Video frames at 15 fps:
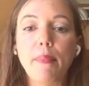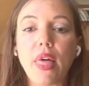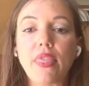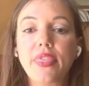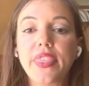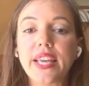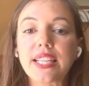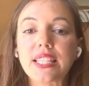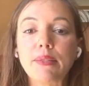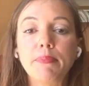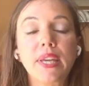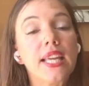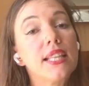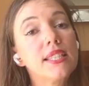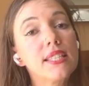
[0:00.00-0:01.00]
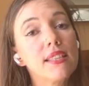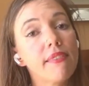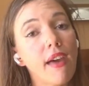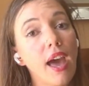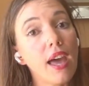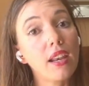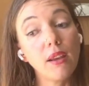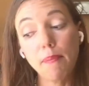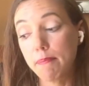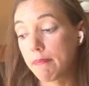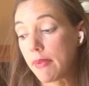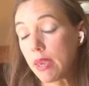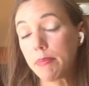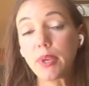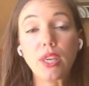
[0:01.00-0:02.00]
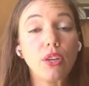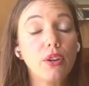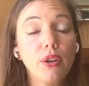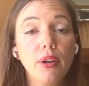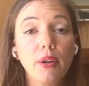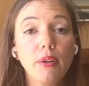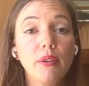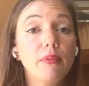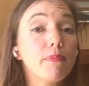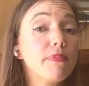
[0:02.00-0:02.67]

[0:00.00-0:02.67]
This means that maybe you're